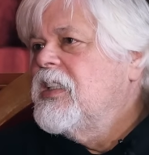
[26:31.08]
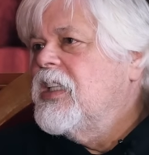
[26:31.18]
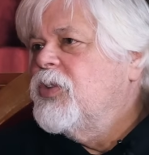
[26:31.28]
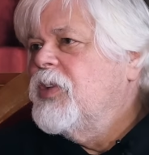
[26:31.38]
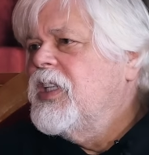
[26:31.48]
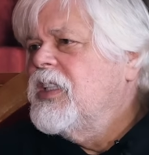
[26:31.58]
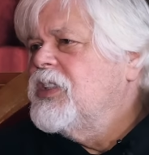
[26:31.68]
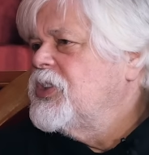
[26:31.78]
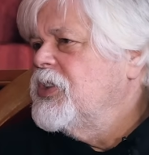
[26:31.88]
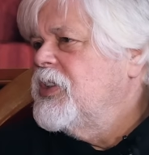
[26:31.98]
that the whale
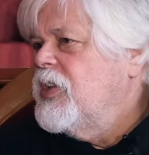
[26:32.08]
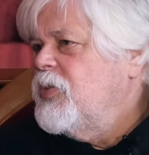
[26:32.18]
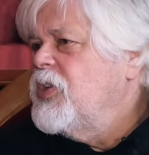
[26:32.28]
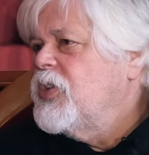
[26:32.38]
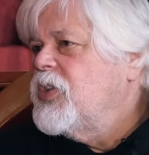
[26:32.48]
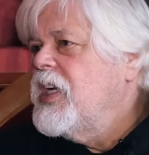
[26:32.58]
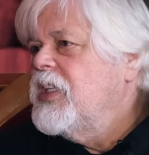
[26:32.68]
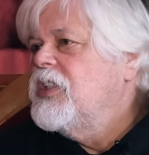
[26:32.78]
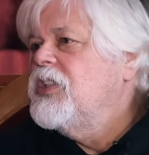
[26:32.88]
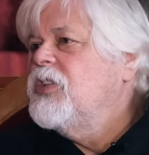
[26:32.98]
understood what we were trying
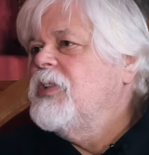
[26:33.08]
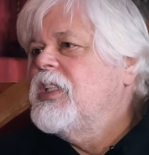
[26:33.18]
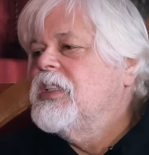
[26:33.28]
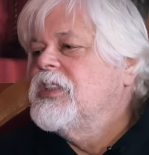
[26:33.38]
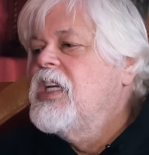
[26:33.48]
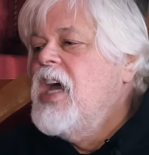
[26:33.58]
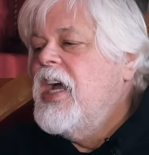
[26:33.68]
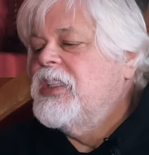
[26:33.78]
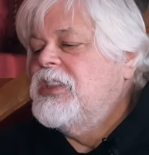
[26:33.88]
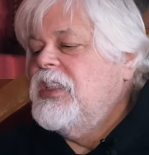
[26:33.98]
to do, because
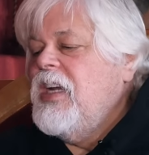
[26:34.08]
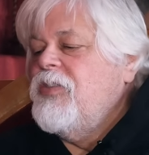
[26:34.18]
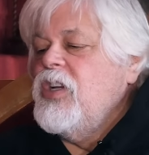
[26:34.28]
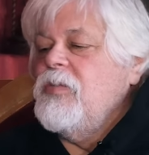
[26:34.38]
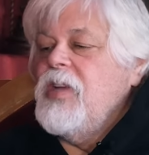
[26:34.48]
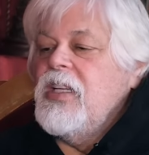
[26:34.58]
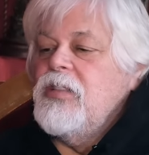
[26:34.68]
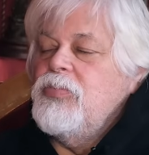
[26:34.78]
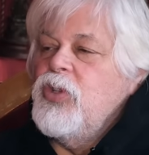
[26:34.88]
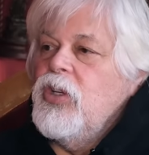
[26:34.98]
I could see the effort he made
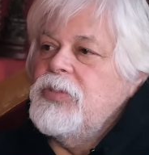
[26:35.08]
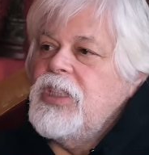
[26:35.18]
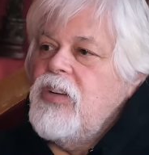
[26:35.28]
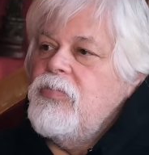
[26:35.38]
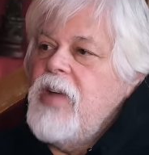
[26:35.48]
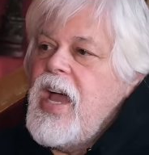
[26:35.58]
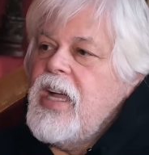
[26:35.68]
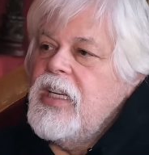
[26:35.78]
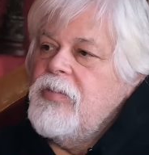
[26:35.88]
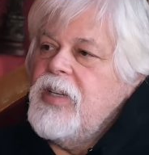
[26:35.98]
to pull himself
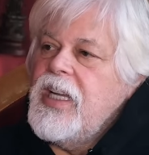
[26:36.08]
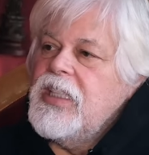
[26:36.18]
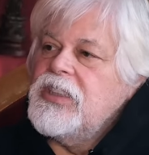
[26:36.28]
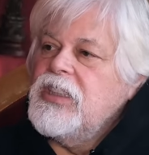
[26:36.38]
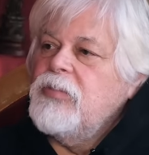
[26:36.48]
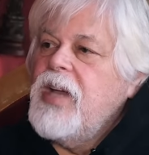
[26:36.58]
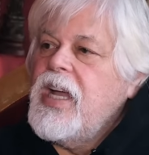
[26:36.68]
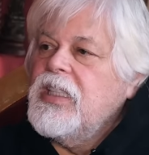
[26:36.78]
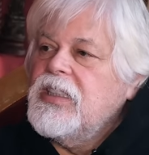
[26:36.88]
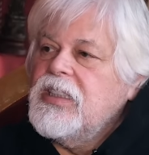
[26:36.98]
back, and he began to sink
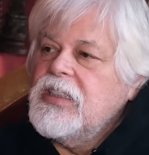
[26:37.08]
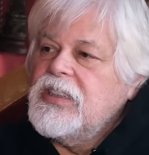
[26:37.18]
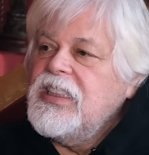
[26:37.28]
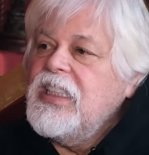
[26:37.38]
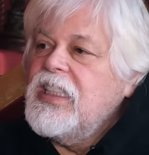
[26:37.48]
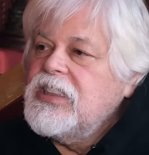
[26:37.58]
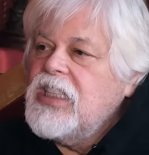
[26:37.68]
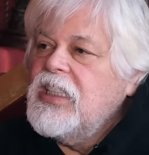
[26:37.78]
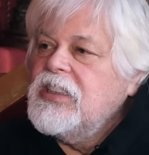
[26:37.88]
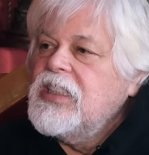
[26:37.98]
back into the sea, and I
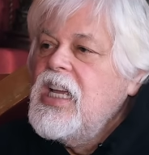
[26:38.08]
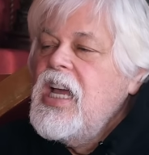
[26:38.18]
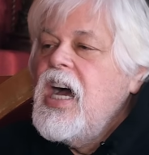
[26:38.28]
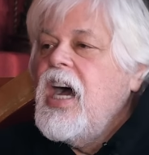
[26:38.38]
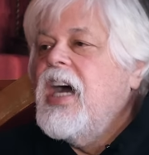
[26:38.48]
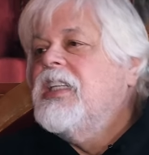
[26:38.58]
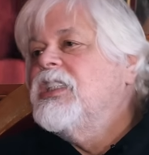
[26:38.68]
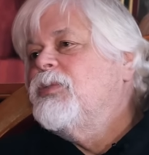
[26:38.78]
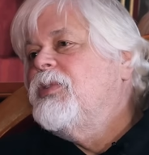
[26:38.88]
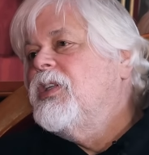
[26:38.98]
saw his eye
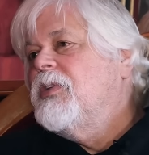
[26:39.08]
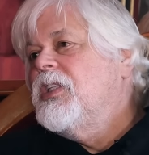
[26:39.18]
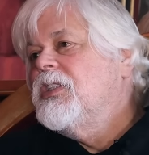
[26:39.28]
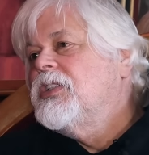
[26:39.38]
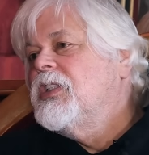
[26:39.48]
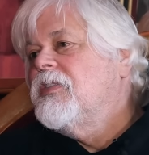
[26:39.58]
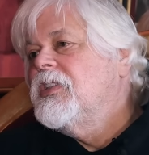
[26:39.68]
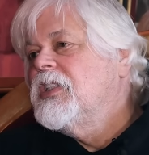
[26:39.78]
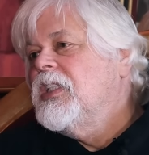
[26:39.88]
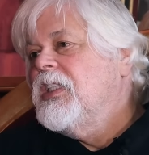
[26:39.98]
disappear beneath the
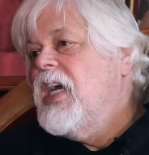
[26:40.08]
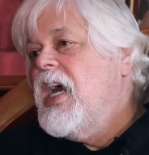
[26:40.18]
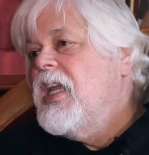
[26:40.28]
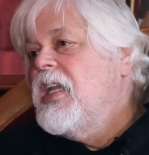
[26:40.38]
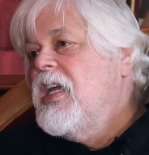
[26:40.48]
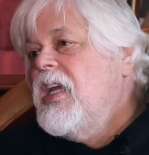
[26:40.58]
surface, and he died.